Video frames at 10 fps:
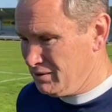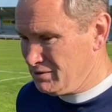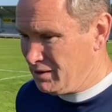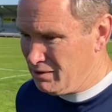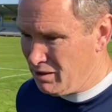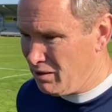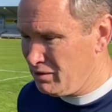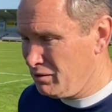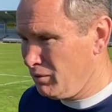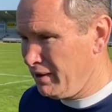to keep
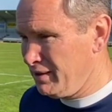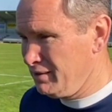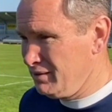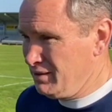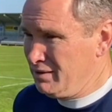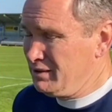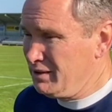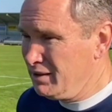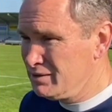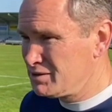going in the way that
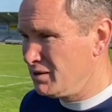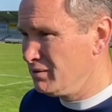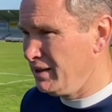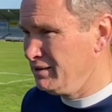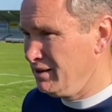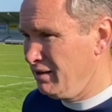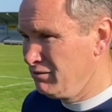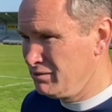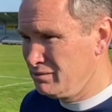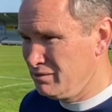they did, and show that
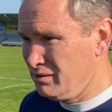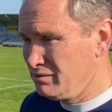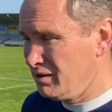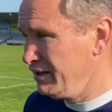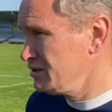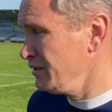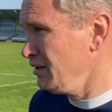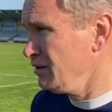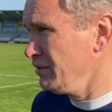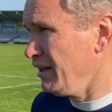endeavour and cling to it
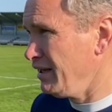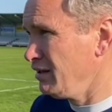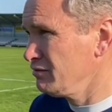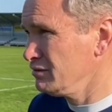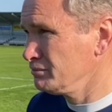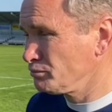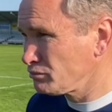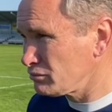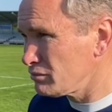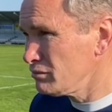like we have.
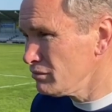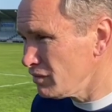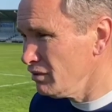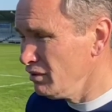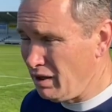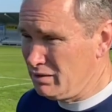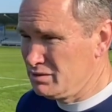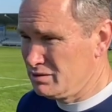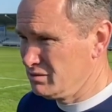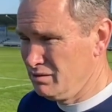And yeah,
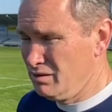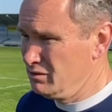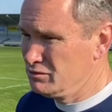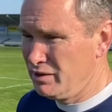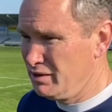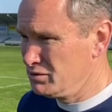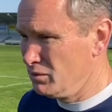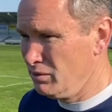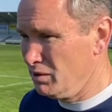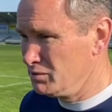it's just, you know, credit to
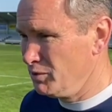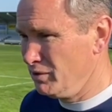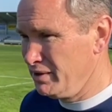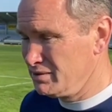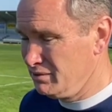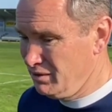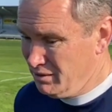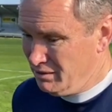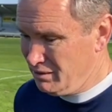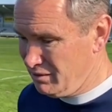all those boys, and
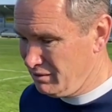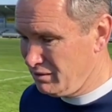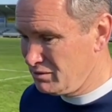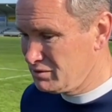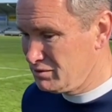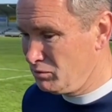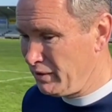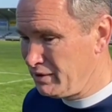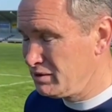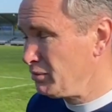you know, still
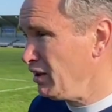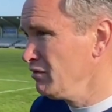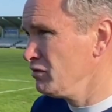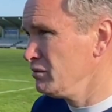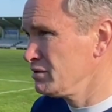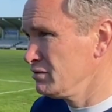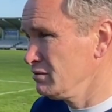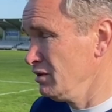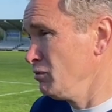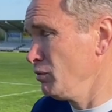plenty to play for, which,
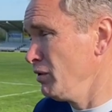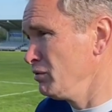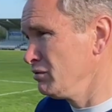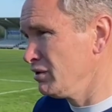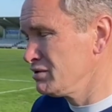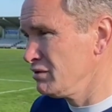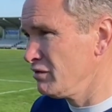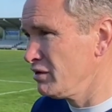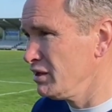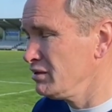you know, we will do right to the
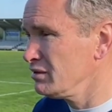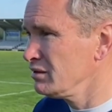very end.